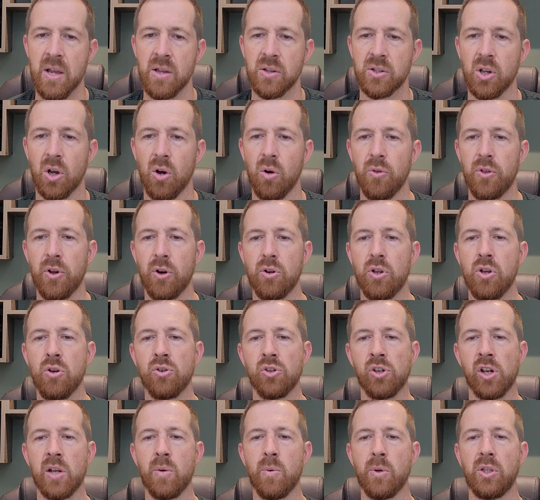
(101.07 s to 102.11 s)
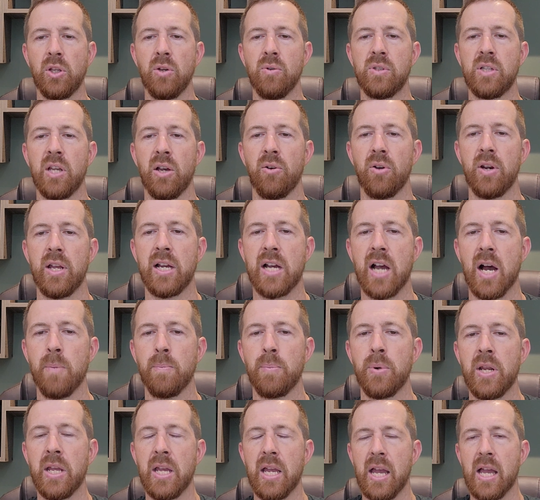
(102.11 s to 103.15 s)
So there usually with the utility
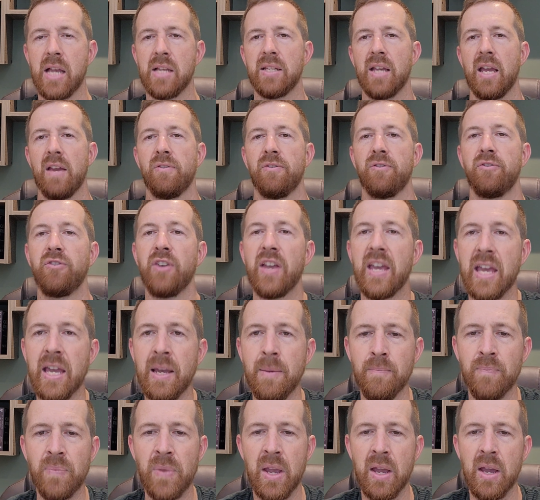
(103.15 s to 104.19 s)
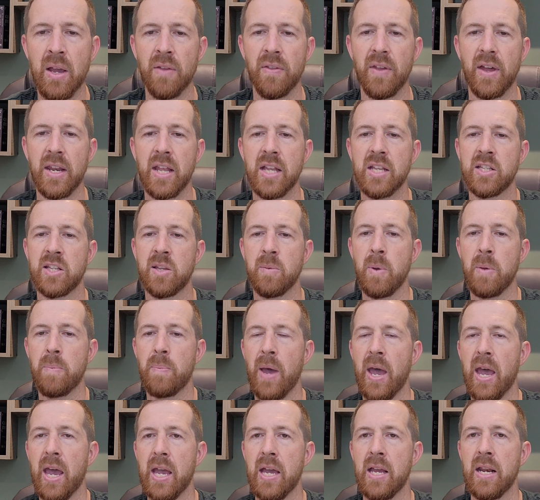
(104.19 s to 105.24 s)
company is a fee that needs to be
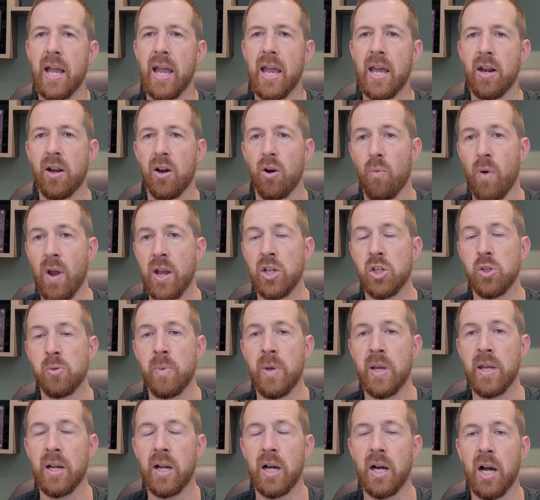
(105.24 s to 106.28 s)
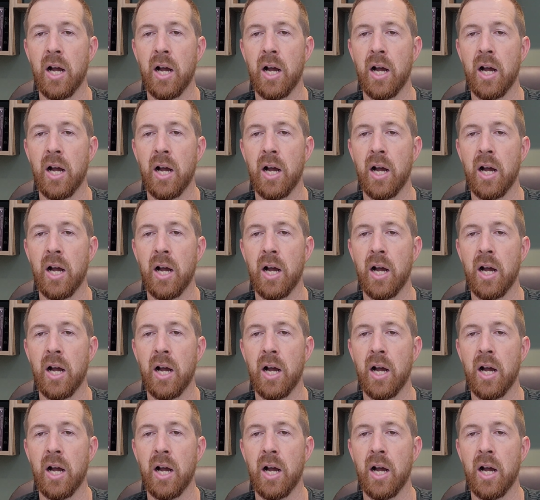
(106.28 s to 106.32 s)
paid and an arrangement,